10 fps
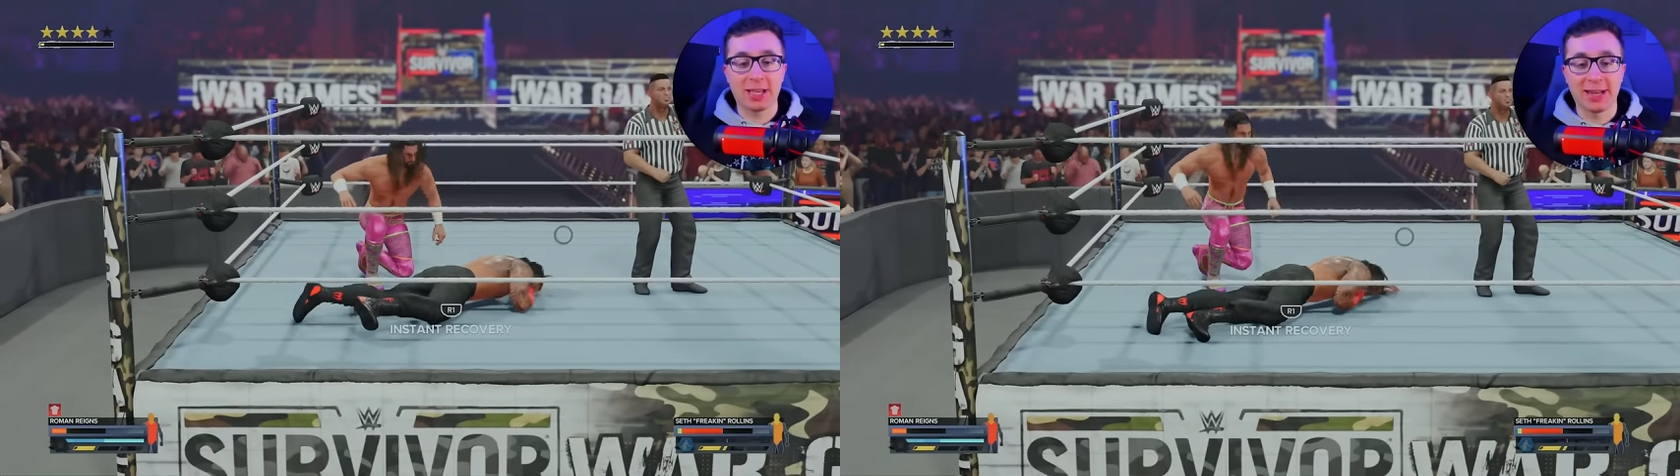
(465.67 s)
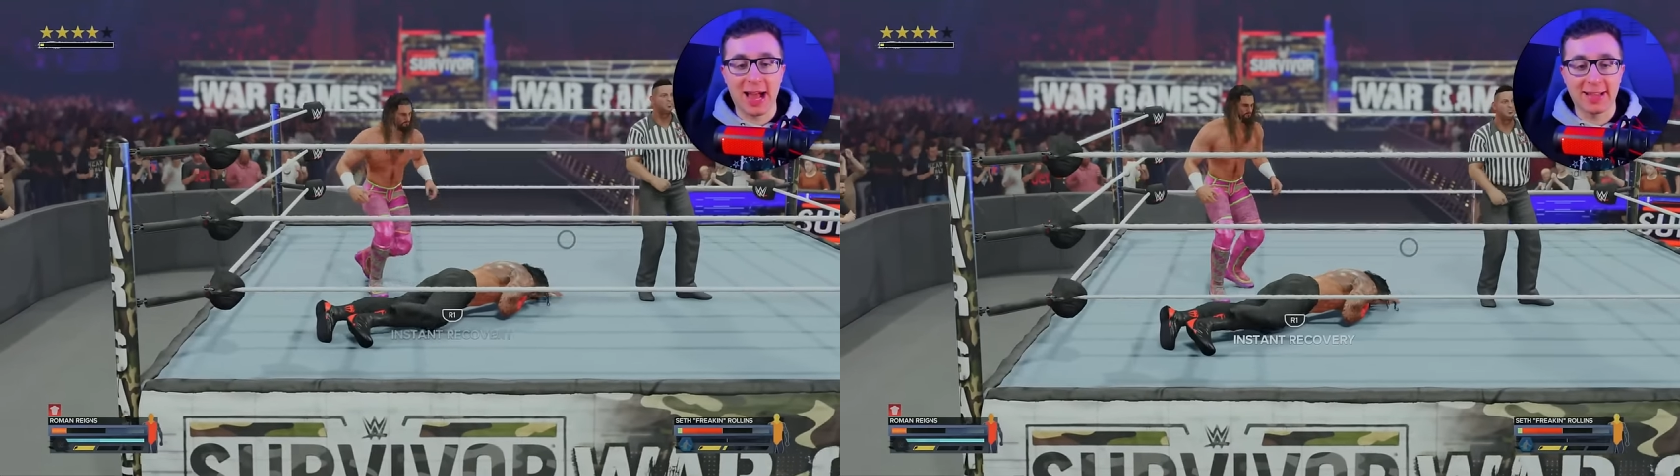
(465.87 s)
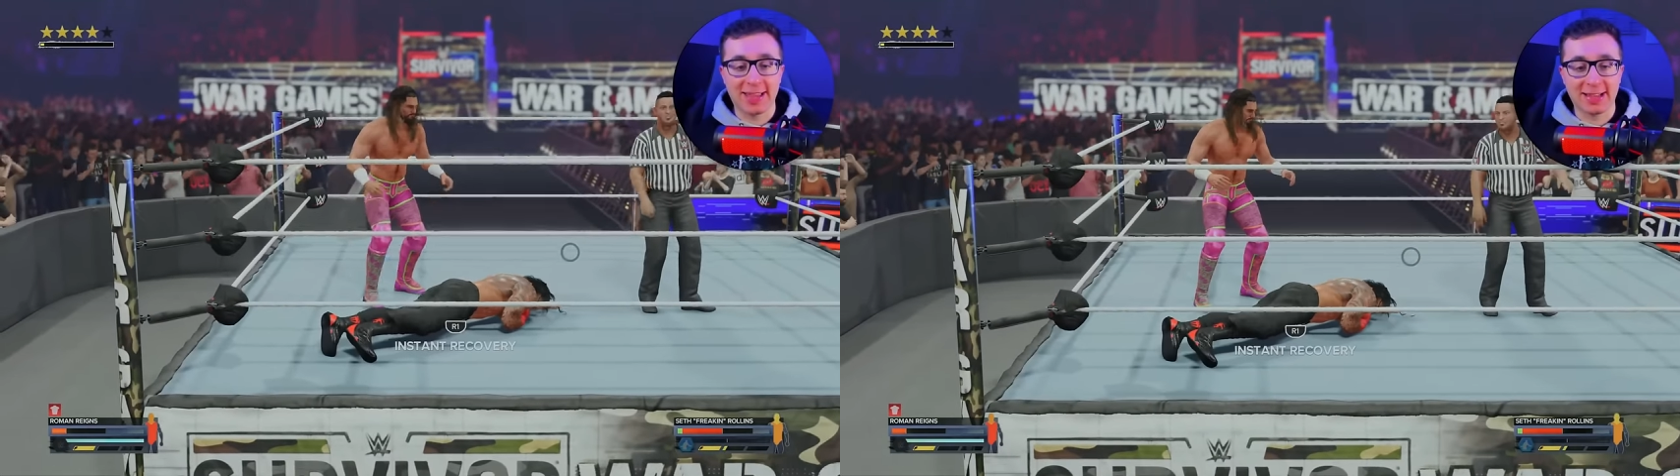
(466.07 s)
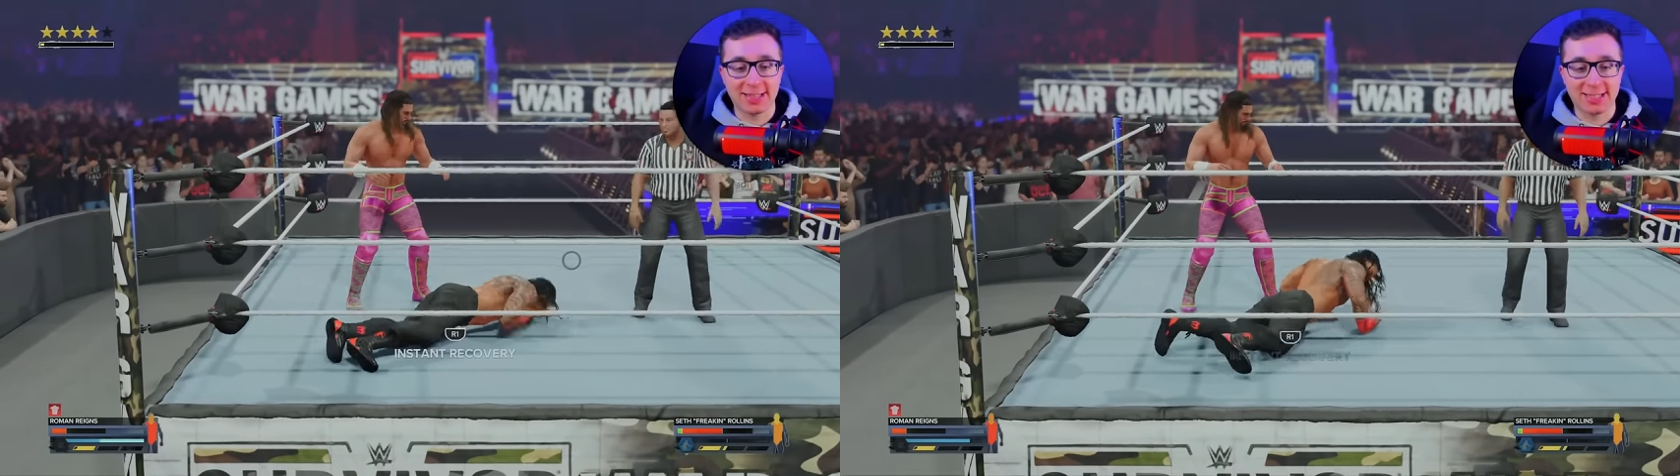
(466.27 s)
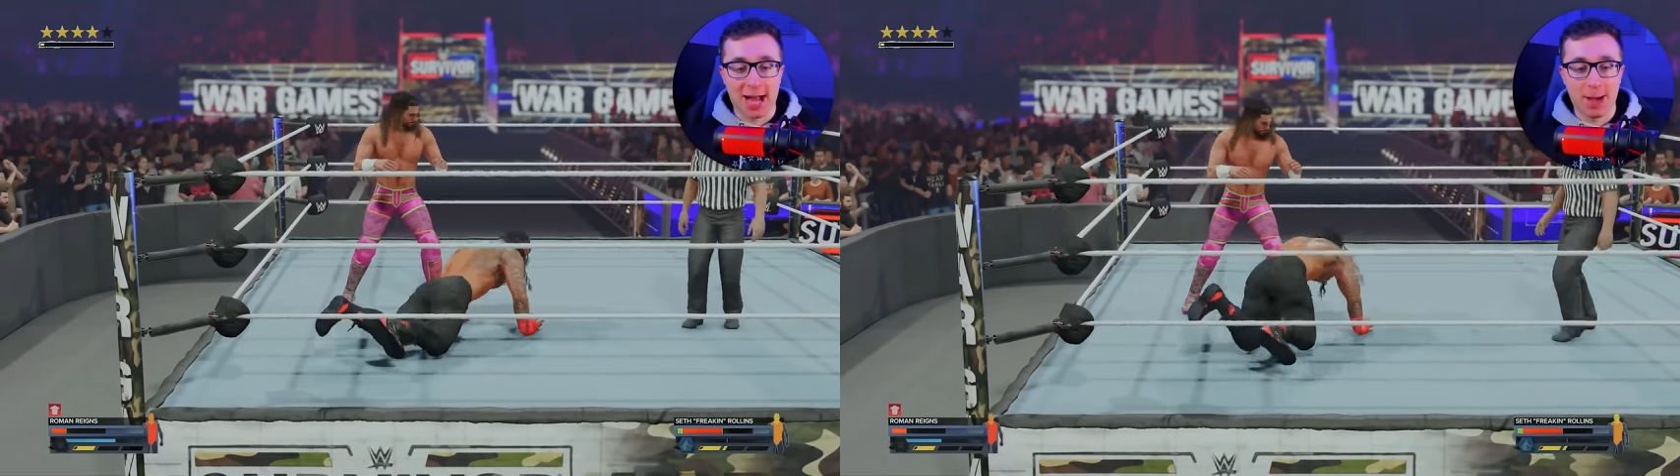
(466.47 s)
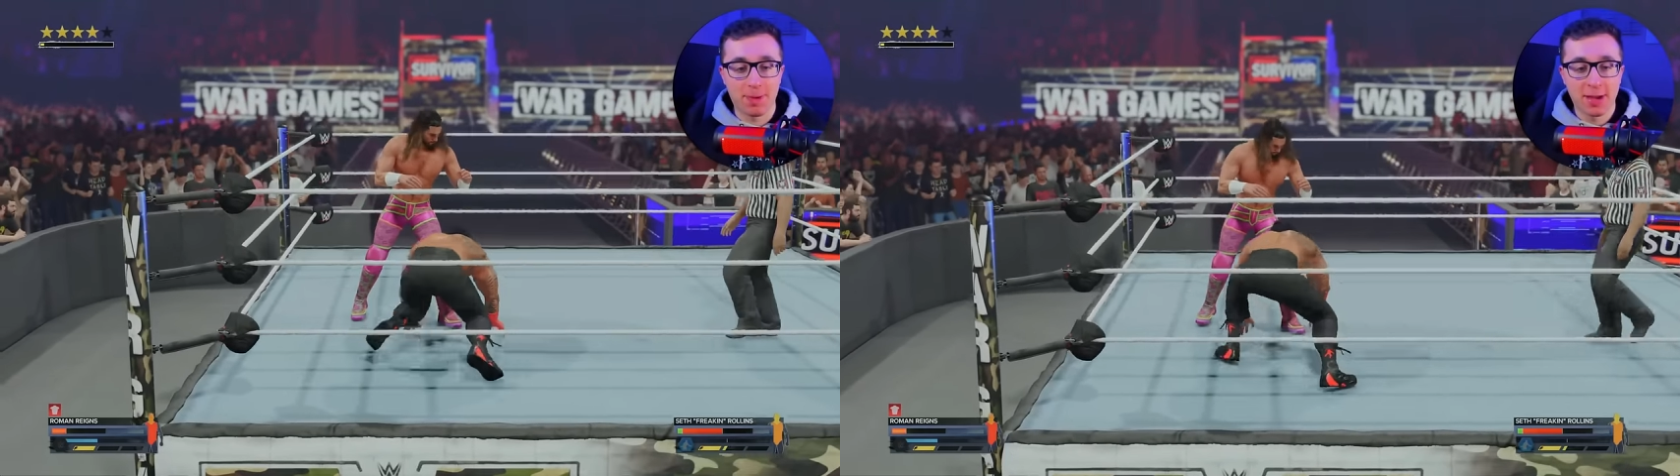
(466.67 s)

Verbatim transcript: We cannot take the stomp.